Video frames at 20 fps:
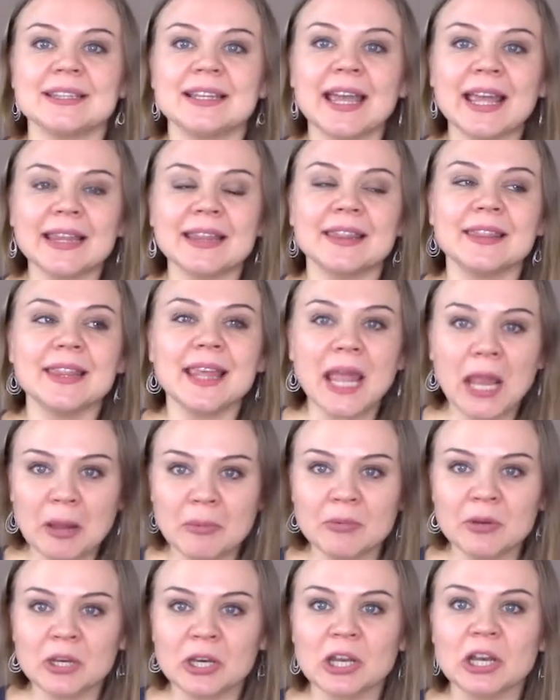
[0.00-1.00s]
Let
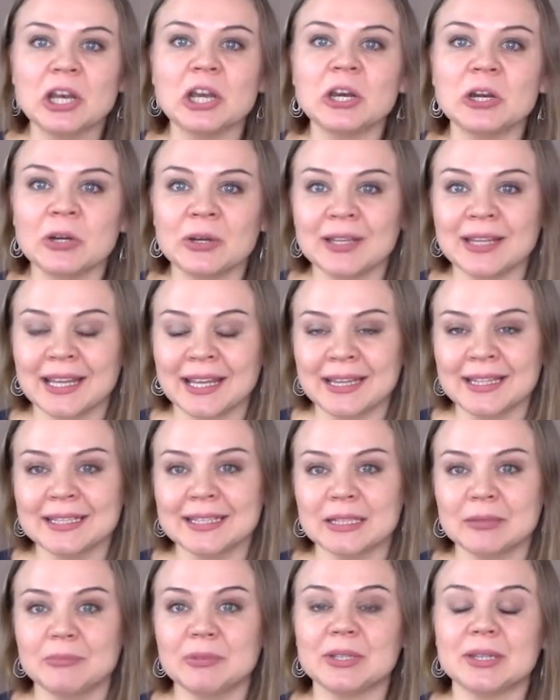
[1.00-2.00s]
them learn a
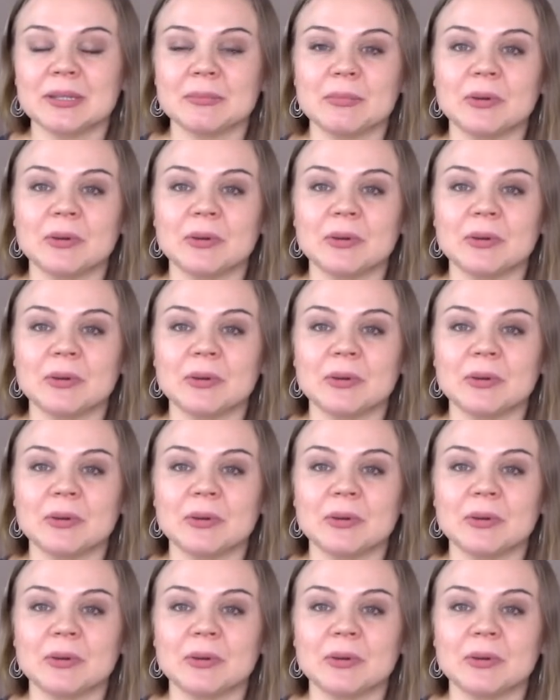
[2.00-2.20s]
little bit